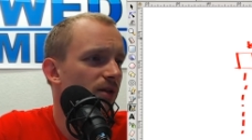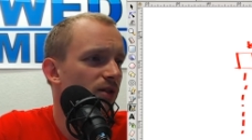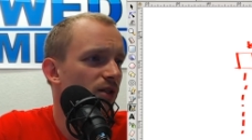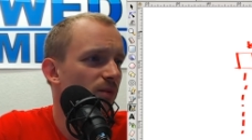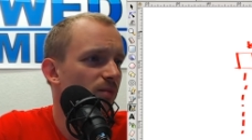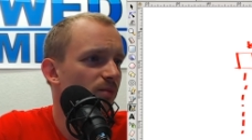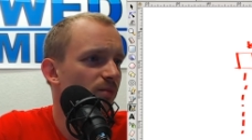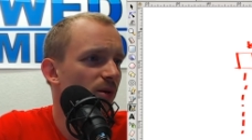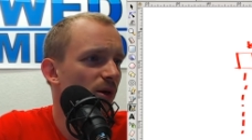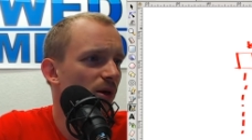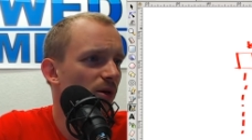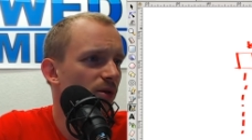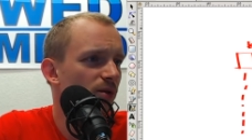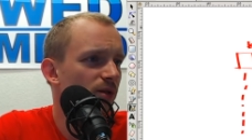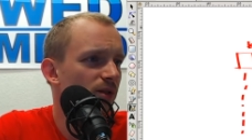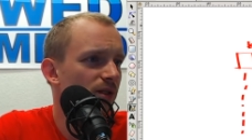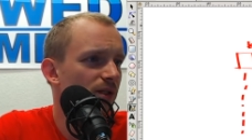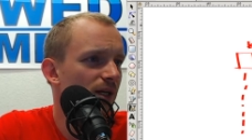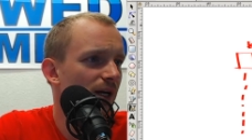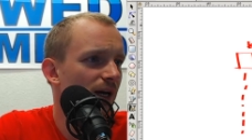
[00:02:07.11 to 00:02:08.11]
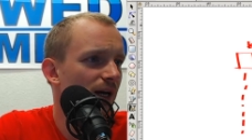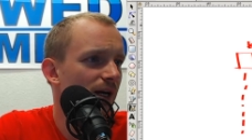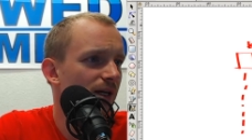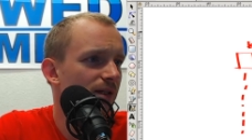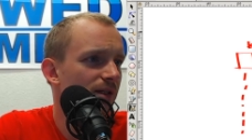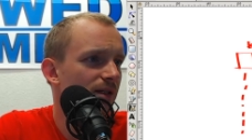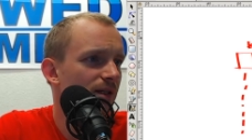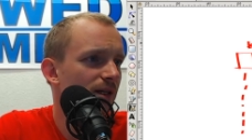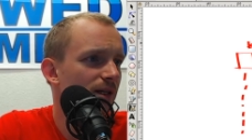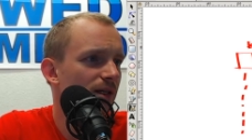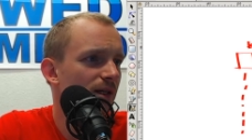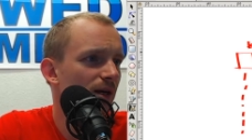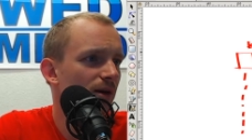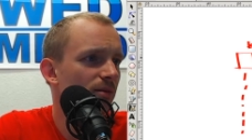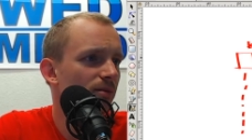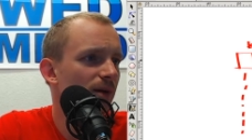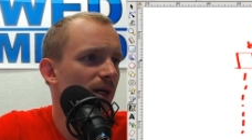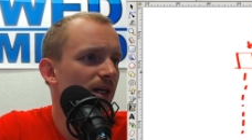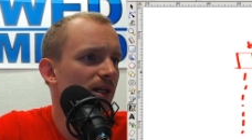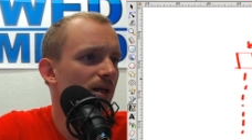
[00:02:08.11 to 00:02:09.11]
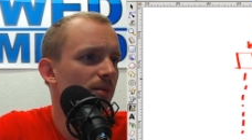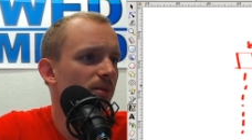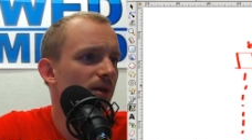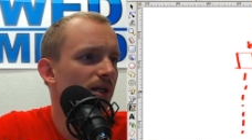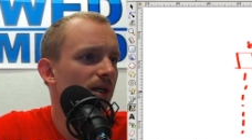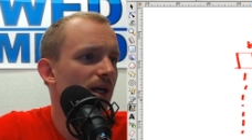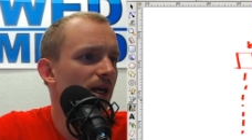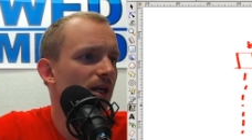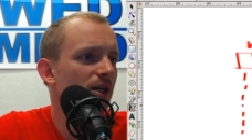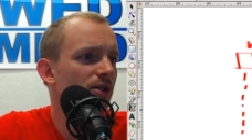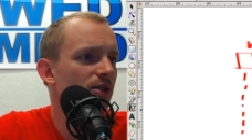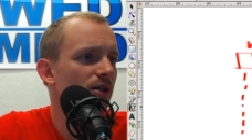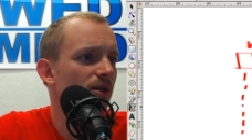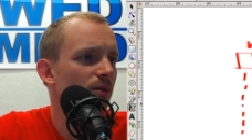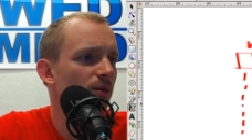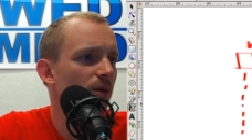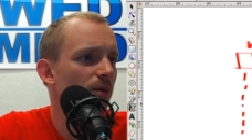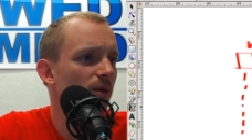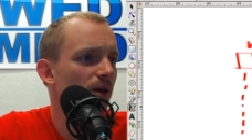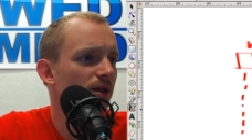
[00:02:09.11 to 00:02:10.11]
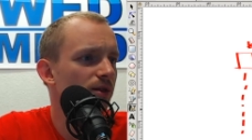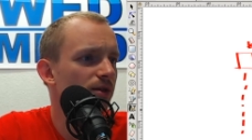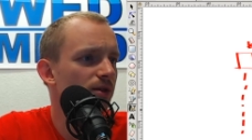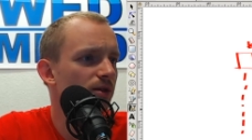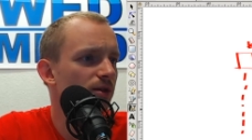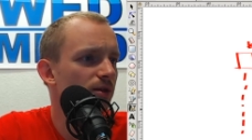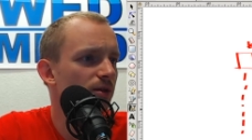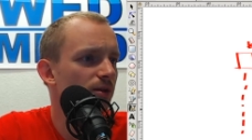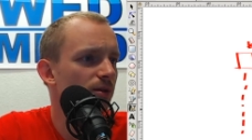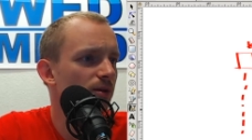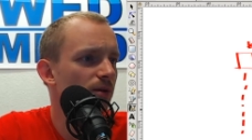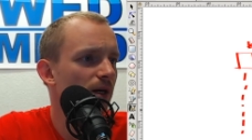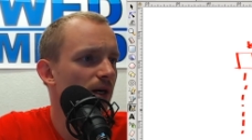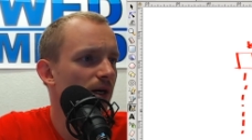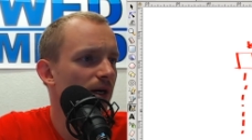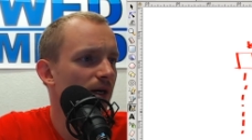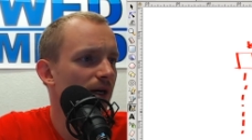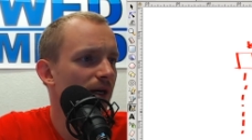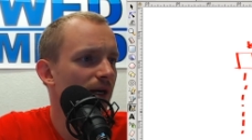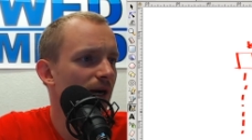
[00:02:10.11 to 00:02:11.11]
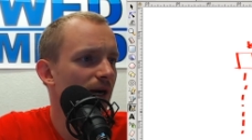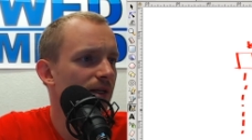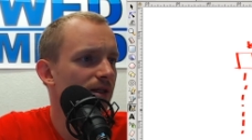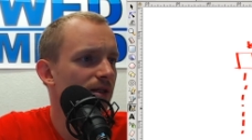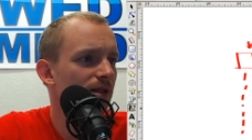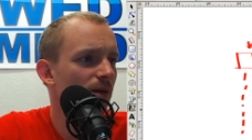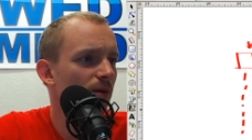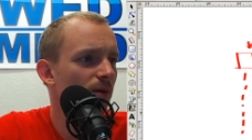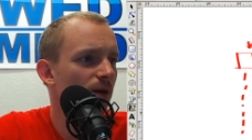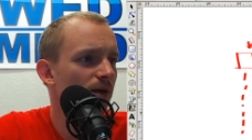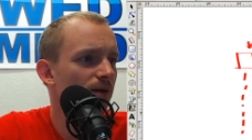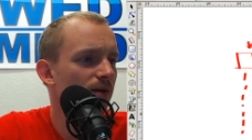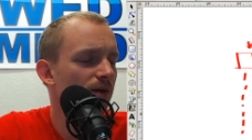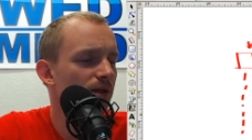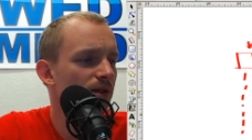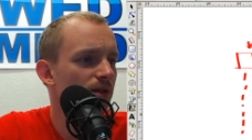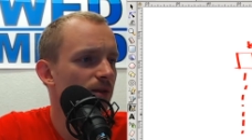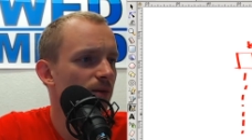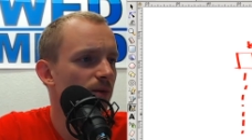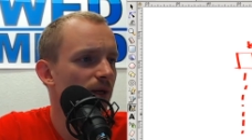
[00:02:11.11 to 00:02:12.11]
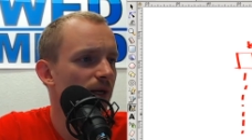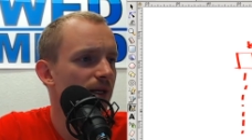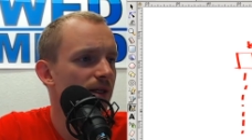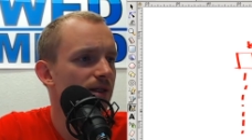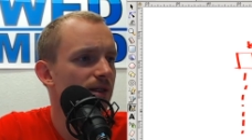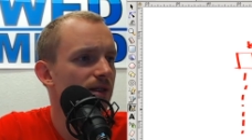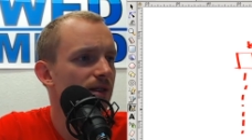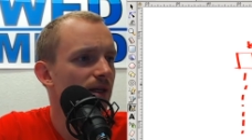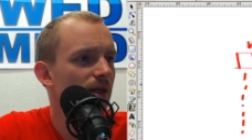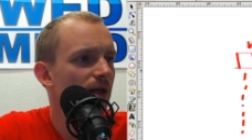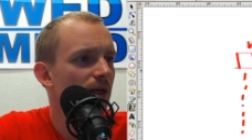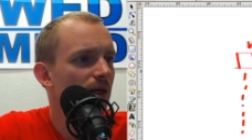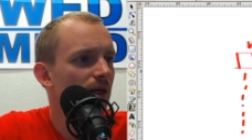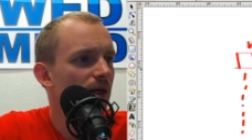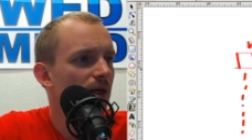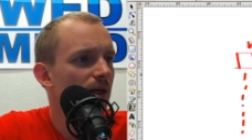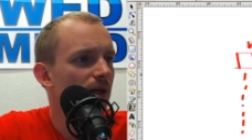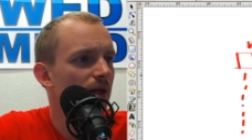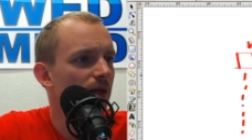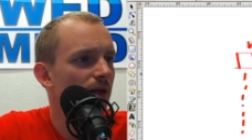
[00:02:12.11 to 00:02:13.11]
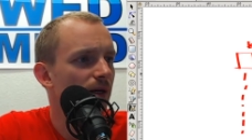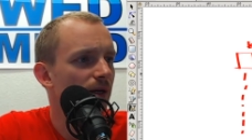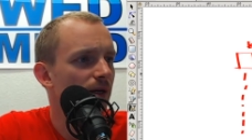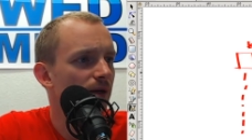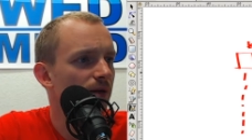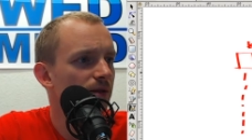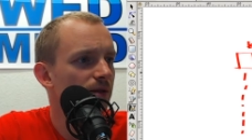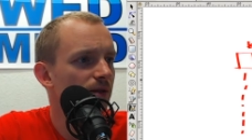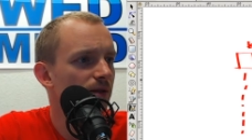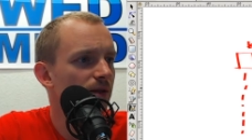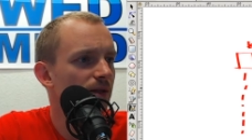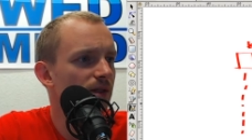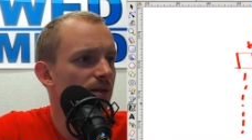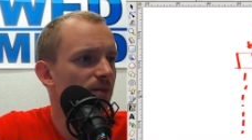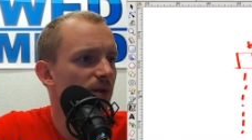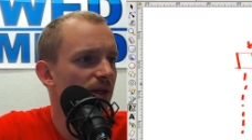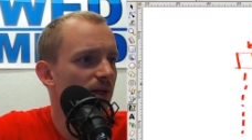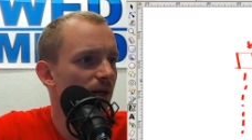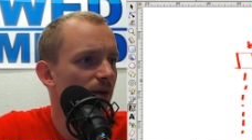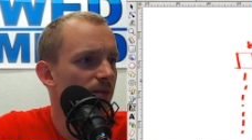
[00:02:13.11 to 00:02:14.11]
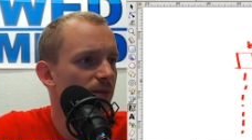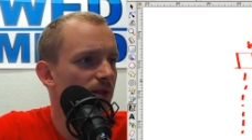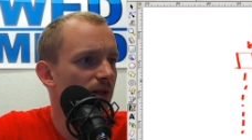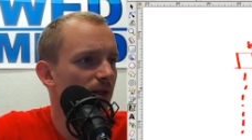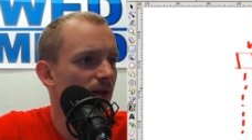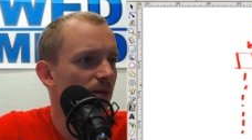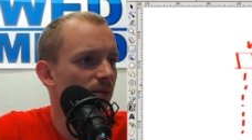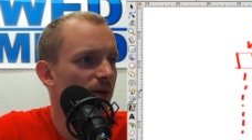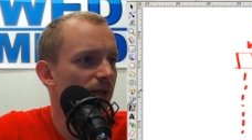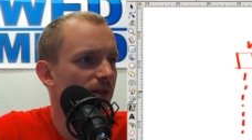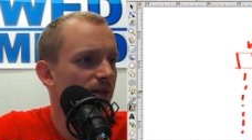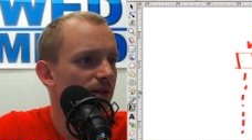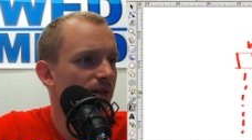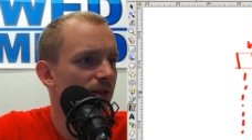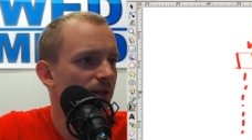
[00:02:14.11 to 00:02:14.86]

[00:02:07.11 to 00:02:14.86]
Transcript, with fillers: suppose that in our main application, we want to cancel one of these threads. So this becomes a little bit